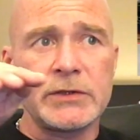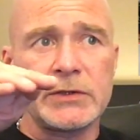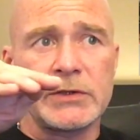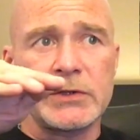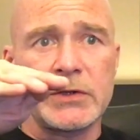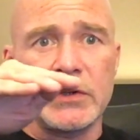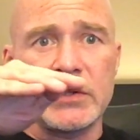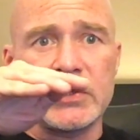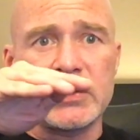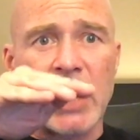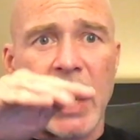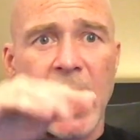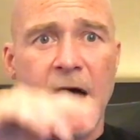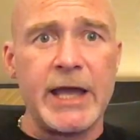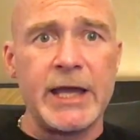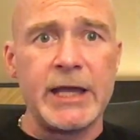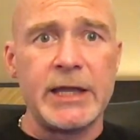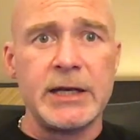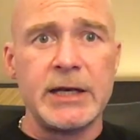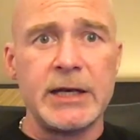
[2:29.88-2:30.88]
to the
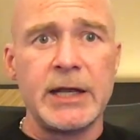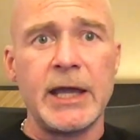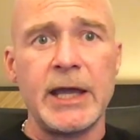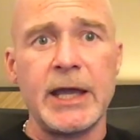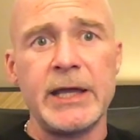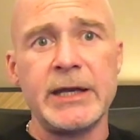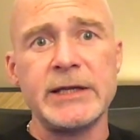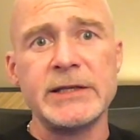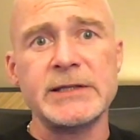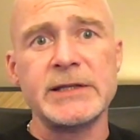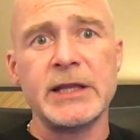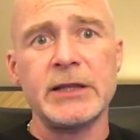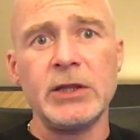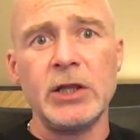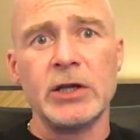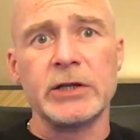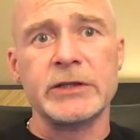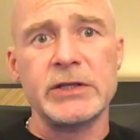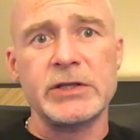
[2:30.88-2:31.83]
giant. And he said, look,